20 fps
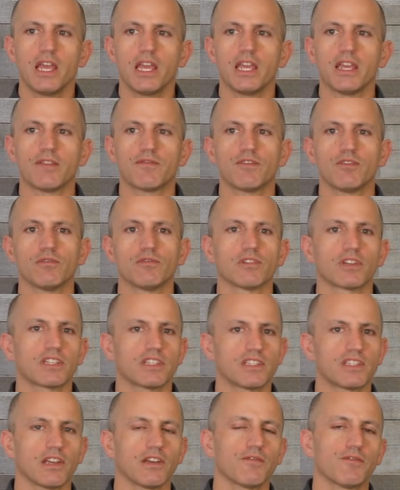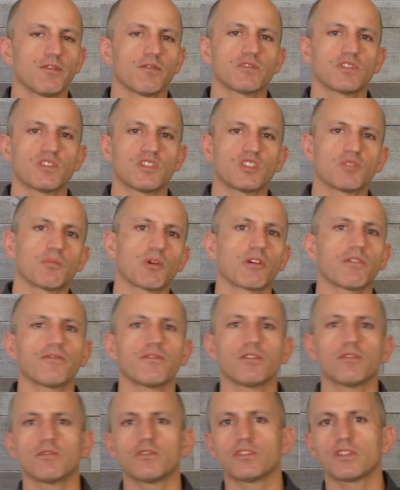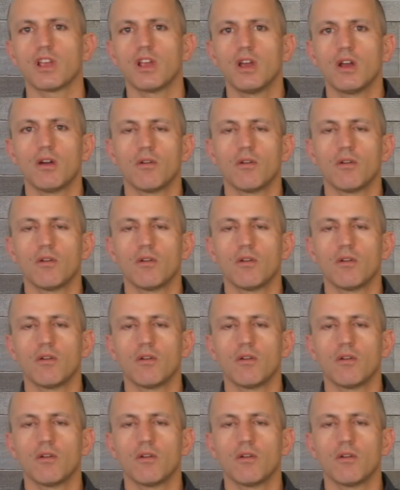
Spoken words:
If you look at cell phones and smartphones,